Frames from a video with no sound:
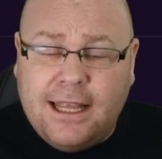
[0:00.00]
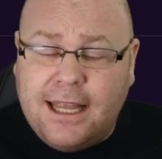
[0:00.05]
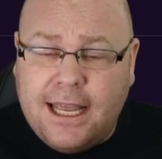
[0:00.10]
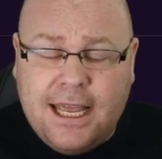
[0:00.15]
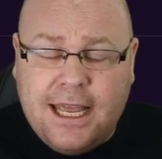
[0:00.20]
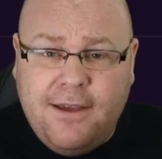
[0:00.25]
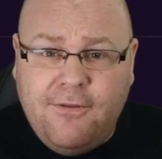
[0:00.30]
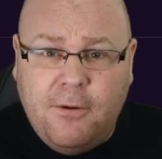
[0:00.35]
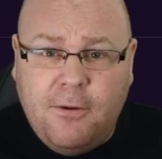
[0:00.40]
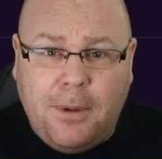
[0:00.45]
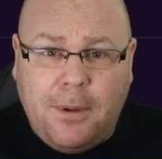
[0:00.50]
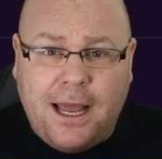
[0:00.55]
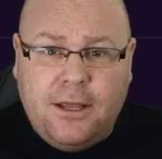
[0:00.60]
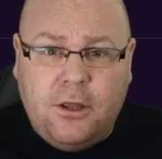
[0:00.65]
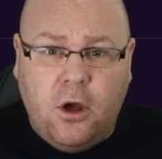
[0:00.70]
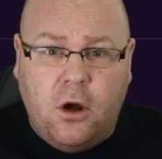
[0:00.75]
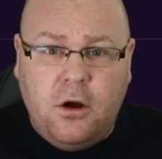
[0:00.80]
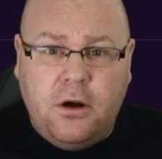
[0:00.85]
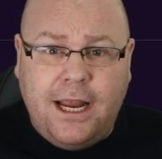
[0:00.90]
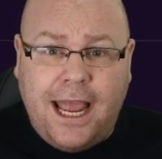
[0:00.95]
They even play
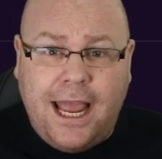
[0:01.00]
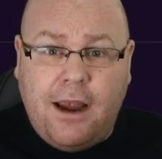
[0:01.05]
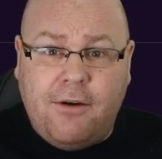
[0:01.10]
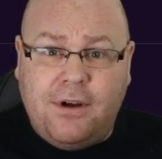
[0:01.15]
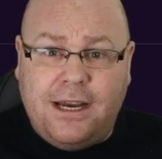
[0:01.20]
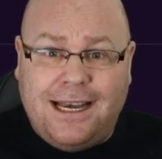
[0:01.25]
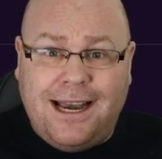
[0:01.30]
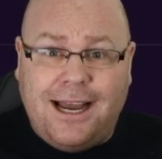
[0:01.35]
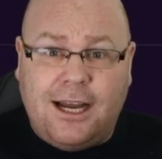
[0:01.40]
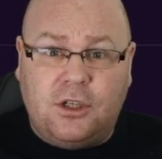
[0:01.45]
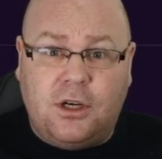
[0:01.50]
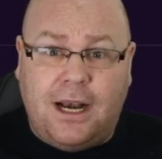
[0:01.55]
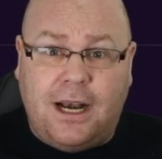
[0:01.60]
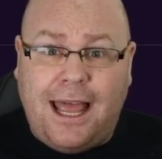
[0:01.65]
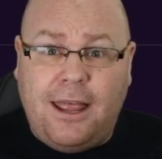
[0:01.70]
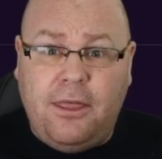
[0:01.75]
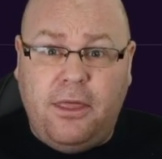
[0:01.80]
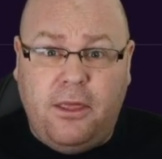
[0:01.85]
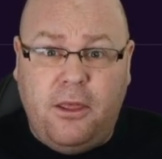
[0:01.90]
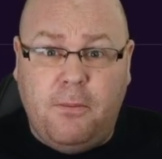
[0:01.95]
the Hungarian
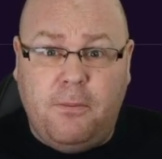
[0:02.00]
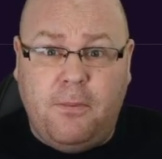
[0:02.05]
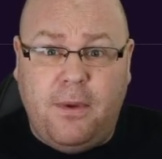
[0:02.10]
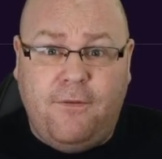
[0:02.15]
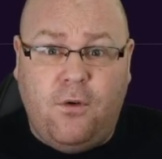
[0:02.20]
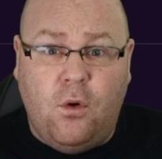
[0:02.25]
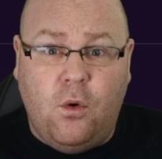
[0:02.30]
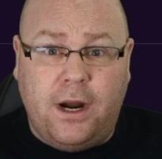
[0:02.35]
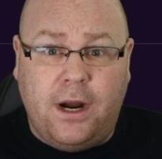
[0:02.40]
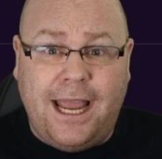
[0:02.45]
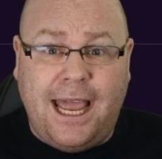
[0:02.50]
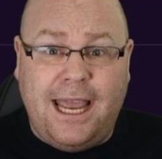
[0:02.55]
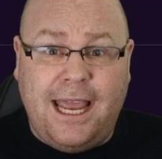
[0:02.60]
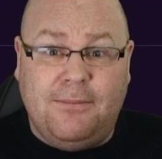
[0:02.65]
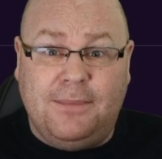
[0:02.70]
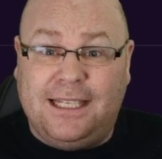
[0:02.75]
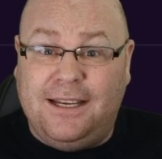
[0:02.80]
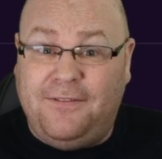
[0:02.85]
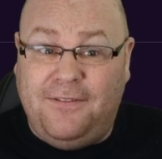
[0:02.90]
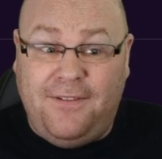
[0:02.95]
national anthem before games.